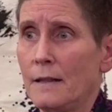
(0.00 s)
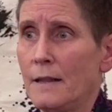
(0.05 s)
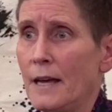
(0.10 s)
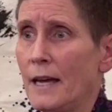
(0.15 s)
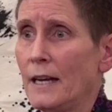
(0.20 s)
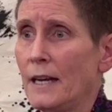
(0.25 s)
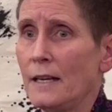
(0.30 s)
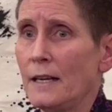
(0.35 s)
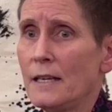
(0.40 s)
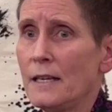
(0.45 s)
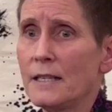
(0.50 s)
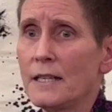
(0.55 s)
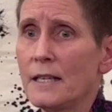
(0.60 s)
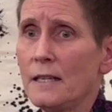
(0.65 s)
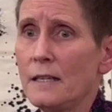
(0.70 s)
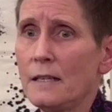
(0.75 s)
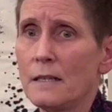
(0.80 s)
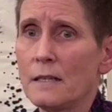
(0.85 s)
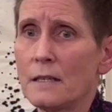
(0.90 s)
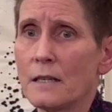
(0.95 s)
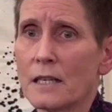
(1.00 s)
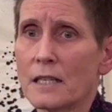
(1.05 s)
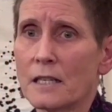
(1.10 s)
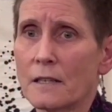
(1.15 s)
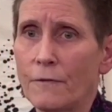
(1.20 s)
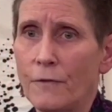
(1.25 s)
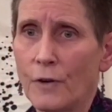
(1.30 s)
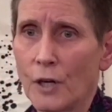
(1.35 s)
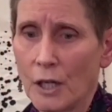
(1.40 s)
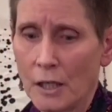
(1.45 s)
that isn't
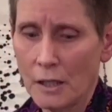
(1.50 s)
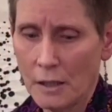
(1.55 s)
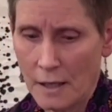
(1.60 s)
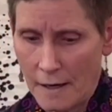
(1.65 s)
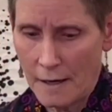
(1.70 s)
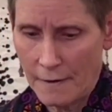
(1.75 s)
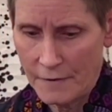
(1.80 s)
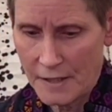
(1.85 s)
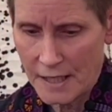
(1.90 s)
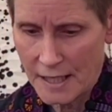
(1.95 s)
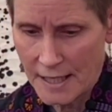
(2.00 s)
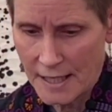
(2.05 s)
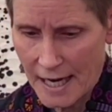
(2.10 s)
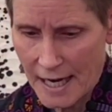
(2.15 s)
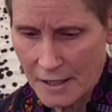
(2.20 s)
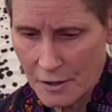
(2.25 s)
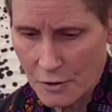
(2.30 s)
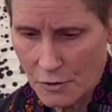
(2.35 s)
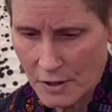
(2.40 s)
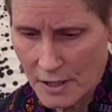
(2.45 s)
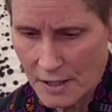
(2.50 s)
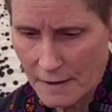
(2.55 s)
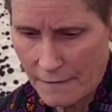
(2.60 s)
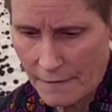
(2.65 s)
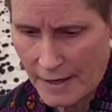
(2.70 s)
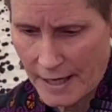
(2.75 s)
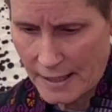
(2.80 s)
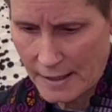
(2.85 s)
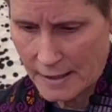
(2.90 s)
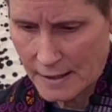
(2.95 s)
just full of disastrous
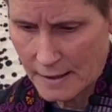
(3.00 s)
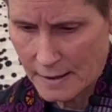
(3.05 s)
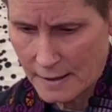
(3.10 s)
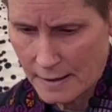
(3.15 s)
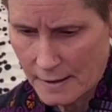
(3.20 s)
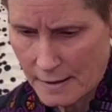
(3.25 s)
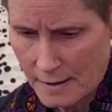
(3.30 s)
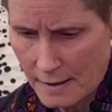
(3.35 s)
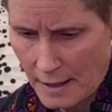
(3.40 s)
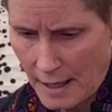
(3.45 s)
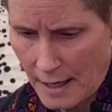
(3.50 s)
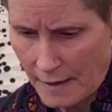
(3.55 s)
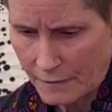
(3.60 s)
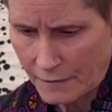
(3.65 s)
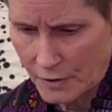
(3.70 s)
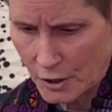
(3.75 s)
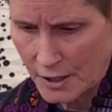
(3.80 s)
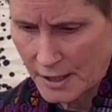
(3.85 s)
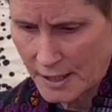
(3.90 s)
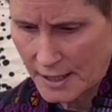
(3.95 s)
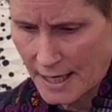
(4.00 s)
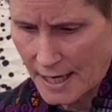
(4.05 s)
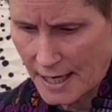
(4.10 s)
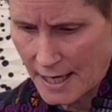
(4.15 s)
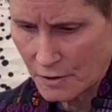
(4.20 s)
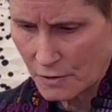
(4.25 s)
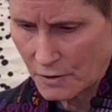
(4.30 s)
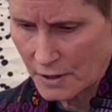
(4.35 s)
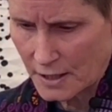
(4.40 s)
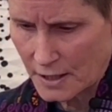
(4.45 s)
event after
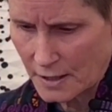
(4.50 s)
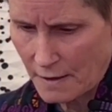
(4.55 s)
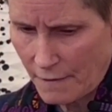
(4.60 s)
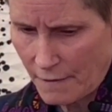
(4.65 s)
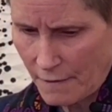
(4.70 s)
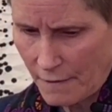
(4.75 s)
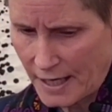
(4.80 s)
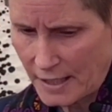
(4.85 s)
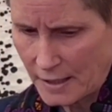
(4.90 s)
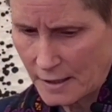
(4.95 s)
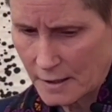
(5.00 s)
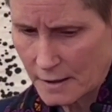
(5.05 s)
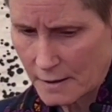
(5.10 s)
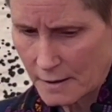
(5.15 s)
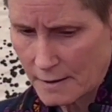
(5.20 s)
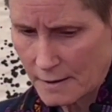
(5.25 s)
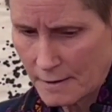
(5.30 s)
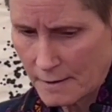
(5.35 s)
disastrous event.